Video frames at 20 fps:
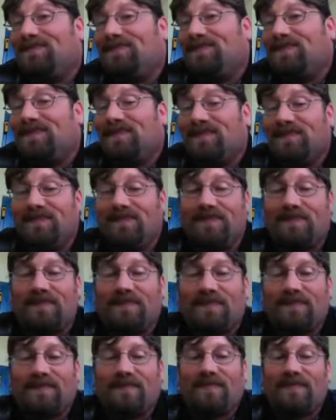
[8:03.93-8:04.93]
Thank
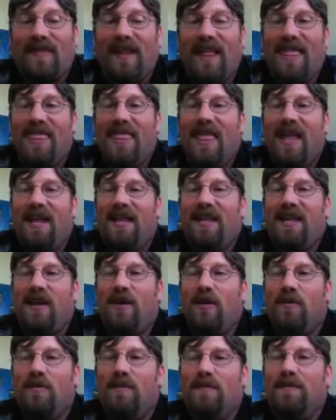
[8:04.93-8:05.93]
you. Have a great
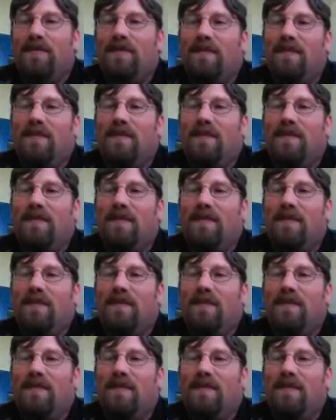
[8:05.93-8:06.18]
day.